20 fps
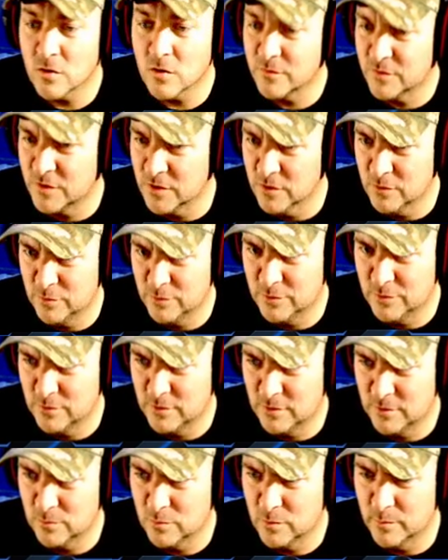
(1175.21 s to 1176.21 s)
of the loot you
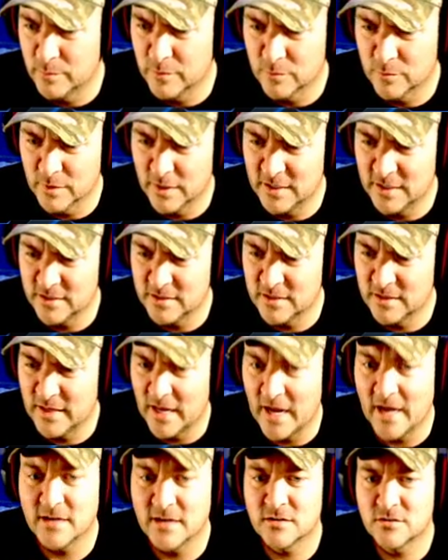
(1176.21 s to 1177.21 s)
earned will be related to
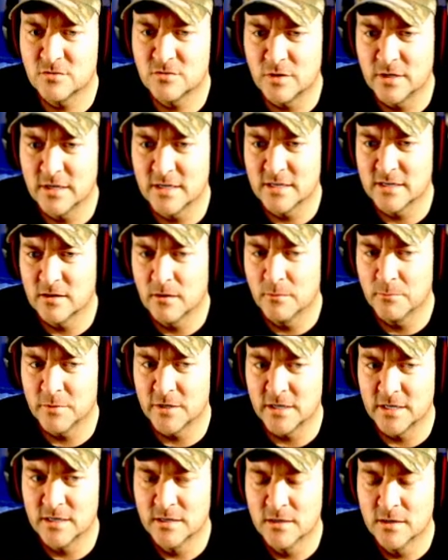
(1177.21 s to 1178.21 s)
that trading
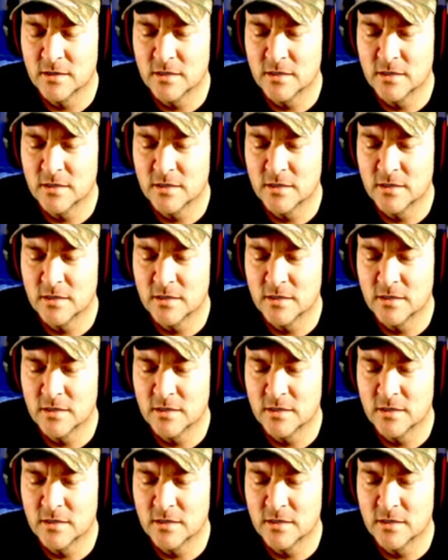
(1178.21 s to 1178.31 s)
company.